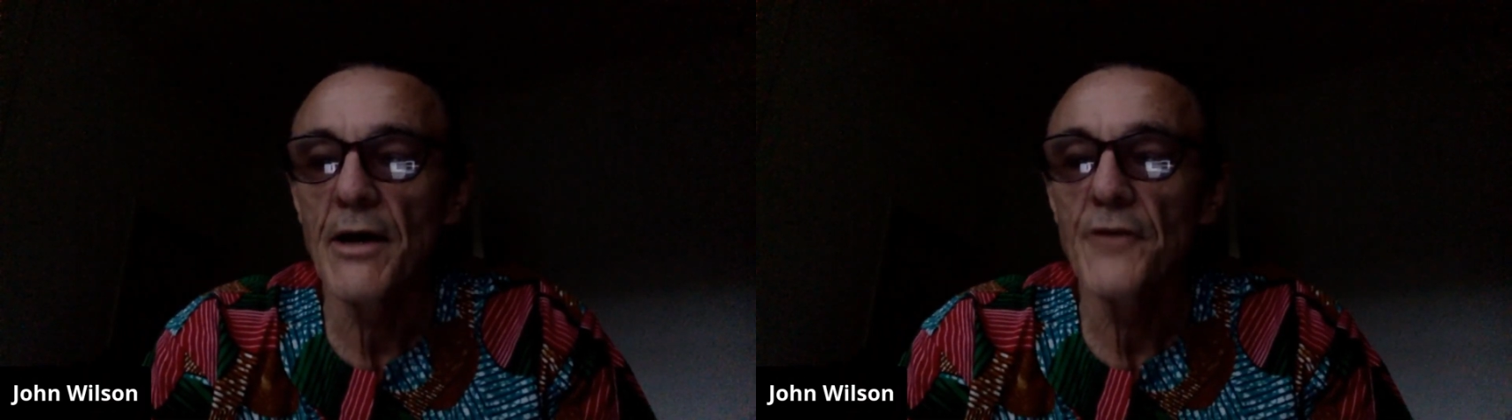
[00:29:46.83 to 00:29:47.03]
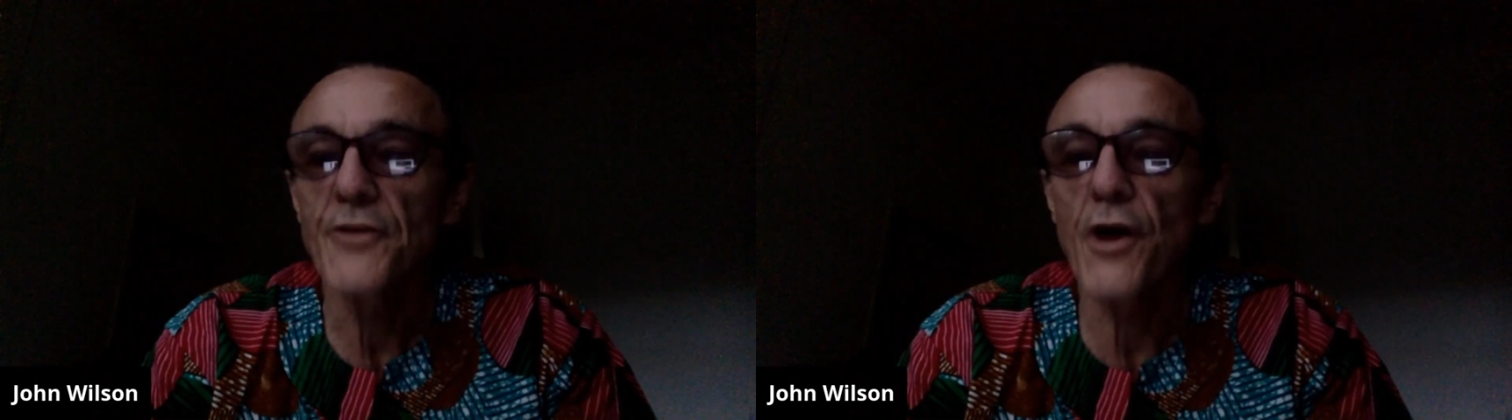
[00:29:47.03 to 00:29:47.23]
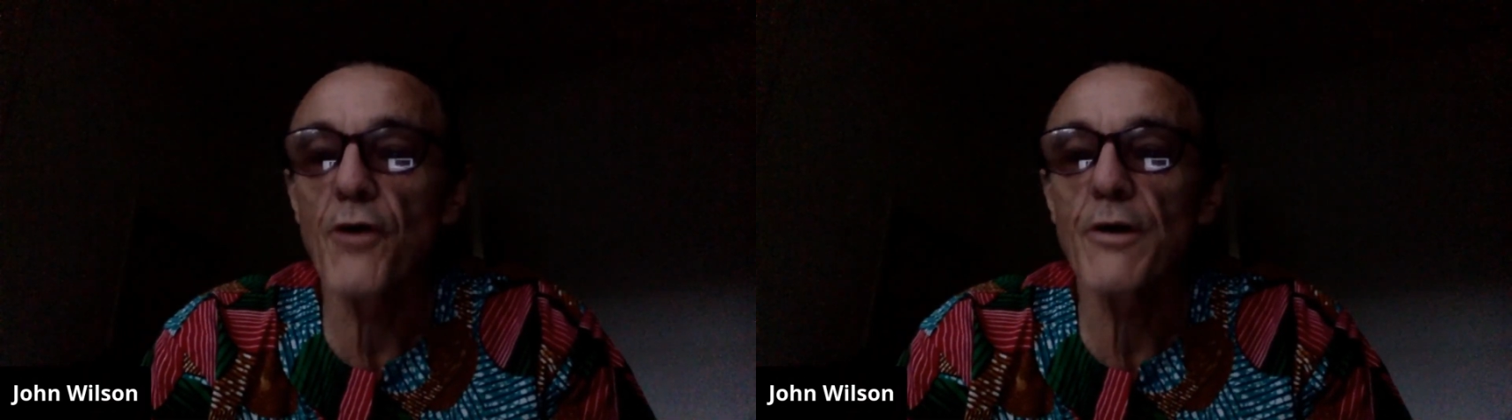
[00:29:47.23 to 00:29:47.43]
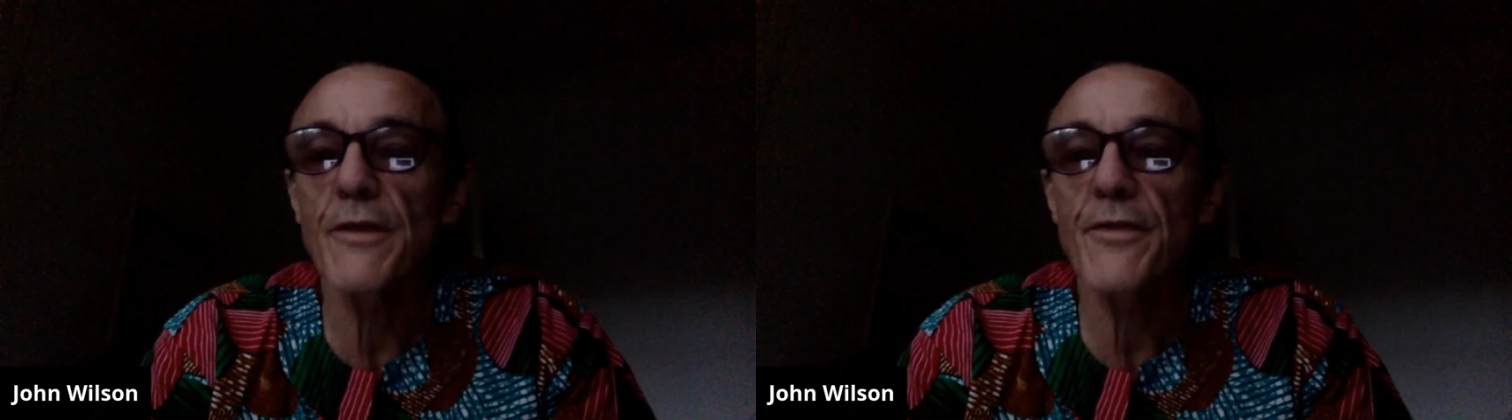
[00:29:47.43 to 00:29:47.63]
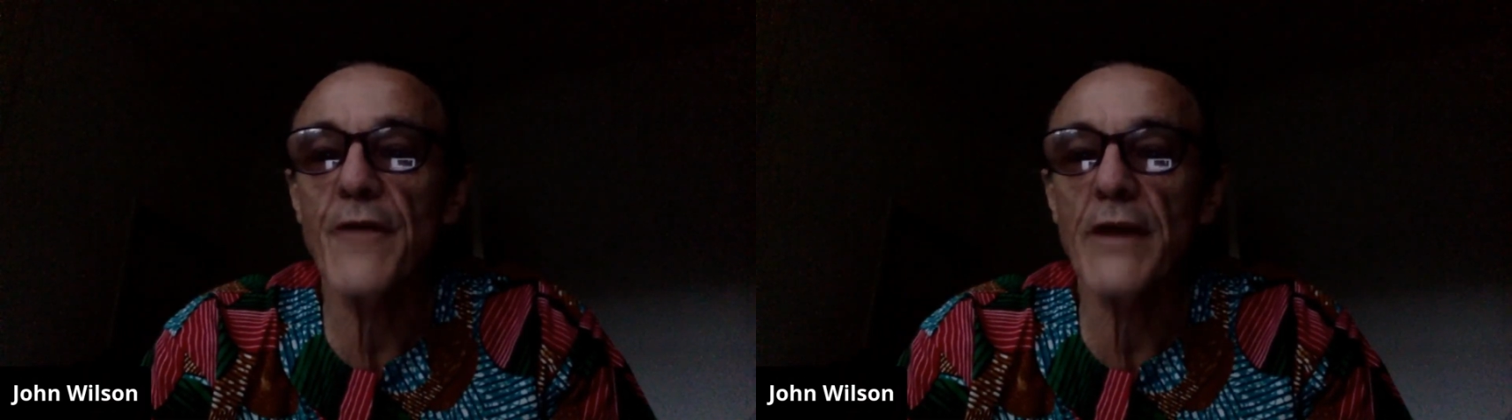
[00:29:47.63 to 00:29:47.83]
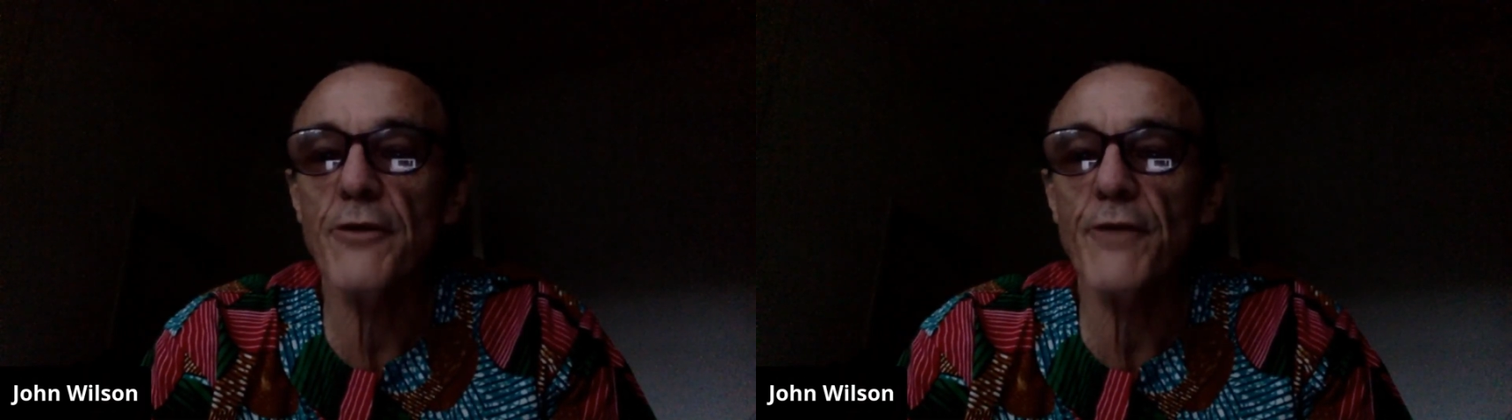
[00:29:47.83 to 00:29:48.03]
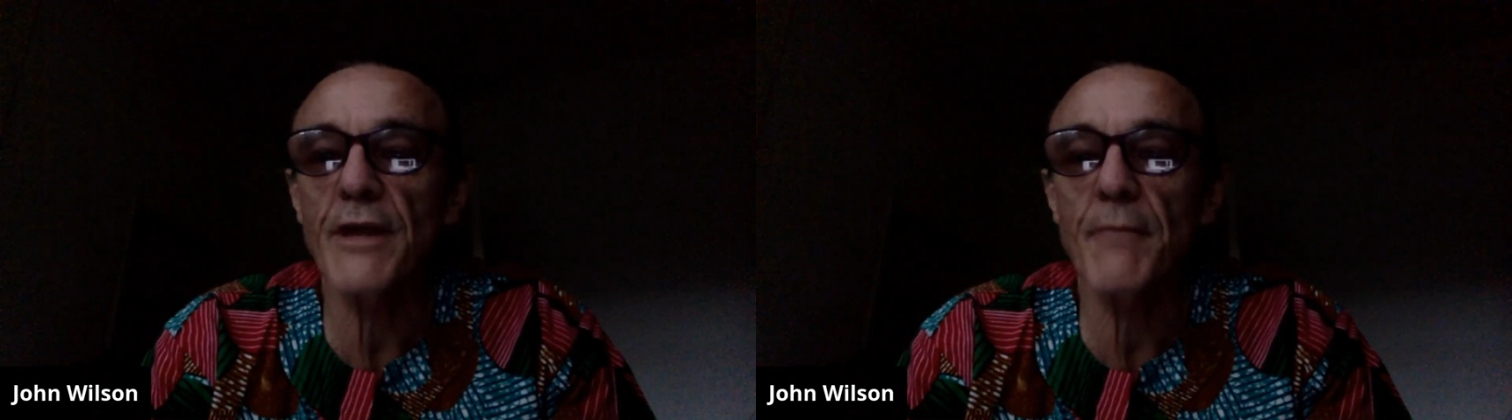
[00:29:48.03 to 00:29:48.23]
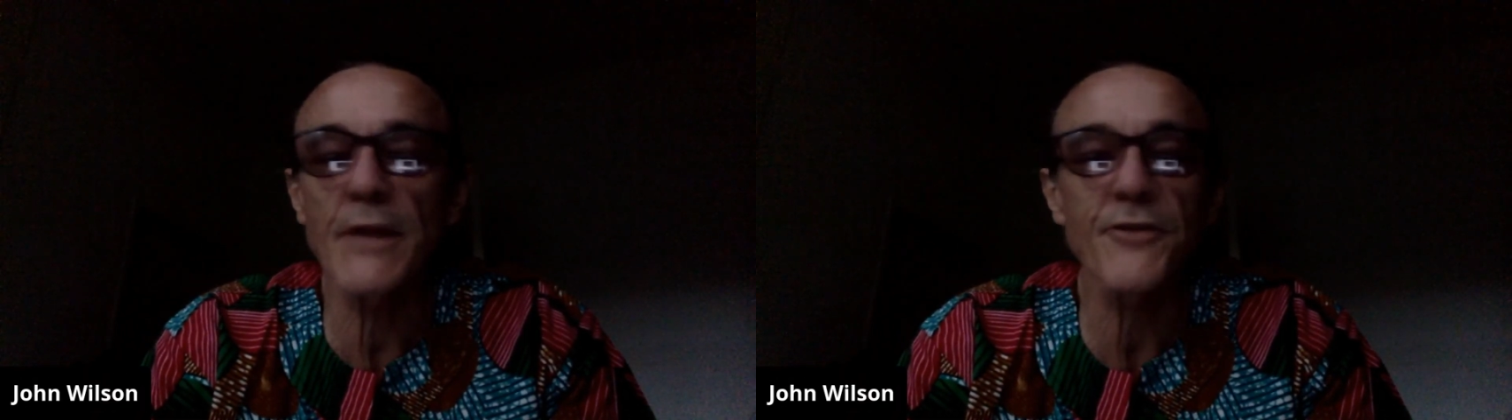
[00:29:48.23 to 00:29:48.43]
So thank you very
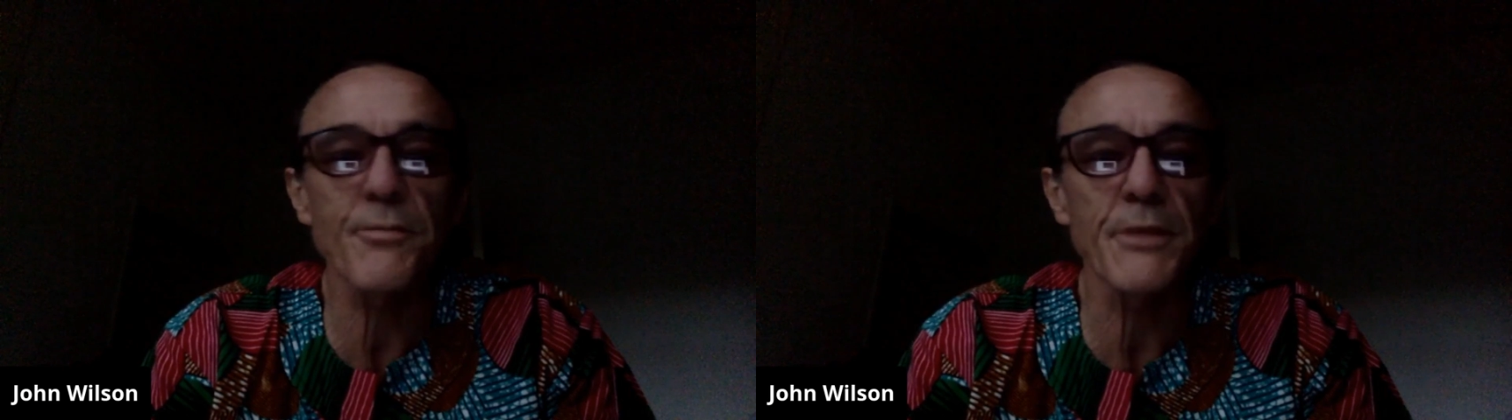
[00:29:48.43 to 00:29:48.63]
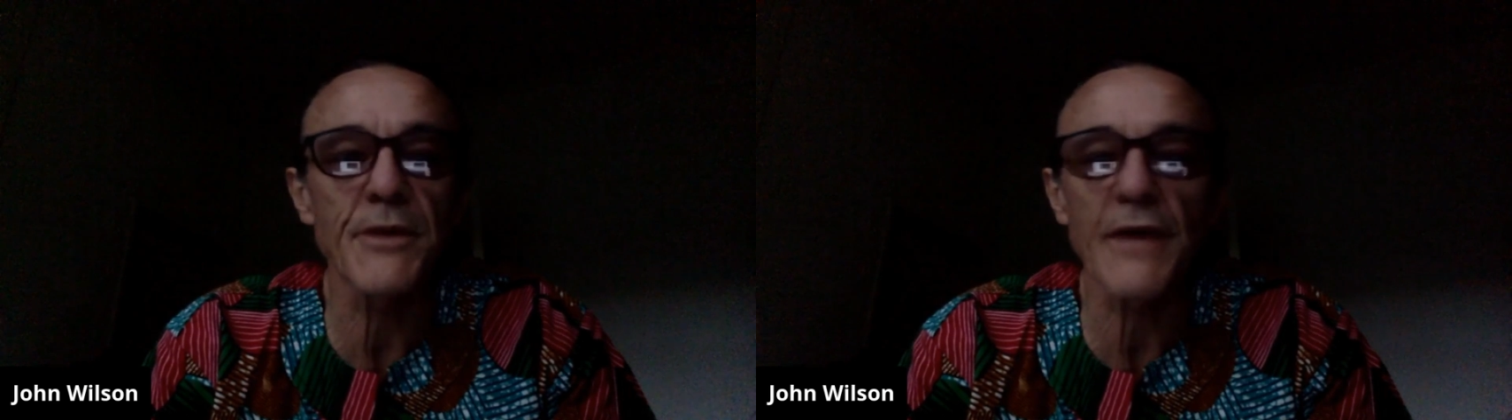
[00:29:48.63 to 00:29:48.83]
much, Peter.